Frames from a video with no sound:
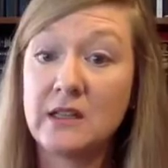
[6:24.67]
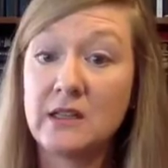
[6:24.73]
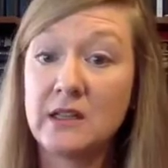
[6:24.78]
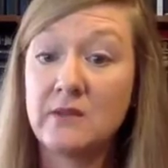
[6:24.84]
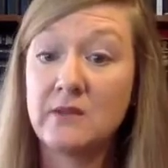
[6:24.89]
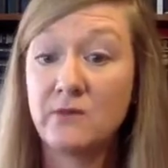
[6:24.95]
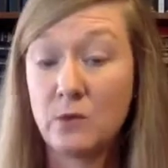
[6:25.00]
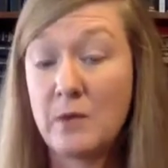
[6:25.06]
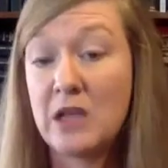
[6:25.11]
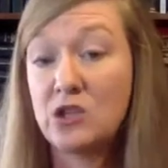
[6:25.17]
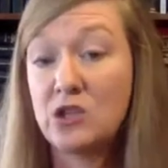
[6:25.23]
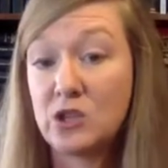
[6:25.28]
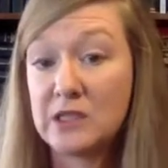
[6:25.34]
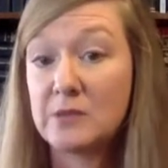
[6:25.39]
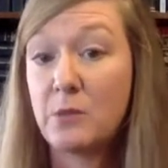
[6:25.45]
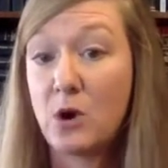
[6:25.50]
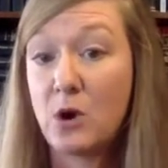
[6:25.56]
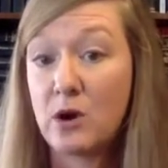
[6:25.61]
information
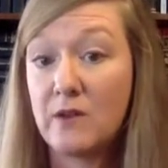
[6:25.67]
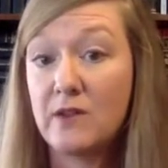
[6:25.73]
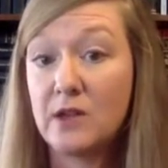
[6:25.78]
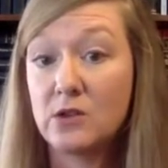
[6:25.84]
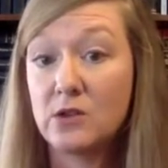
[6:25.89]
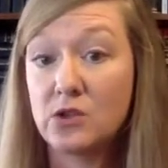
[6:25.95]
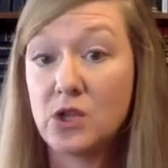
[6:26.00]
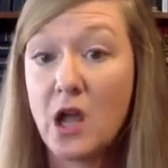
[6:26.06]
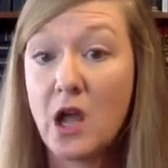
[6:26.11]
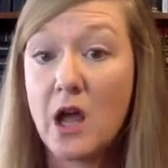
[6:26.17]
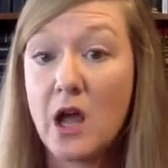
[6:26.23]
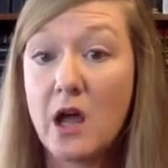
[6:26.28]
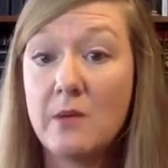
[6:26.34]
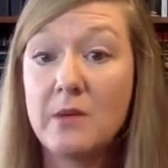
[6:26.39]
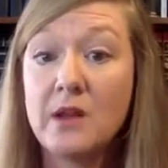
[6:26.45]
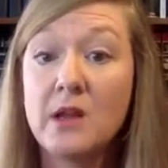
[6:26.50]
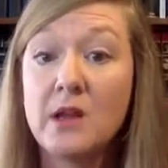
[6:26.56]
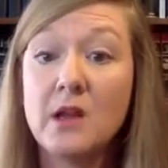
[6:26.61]
as part of their
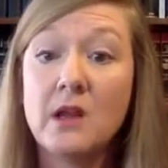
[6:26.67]
job.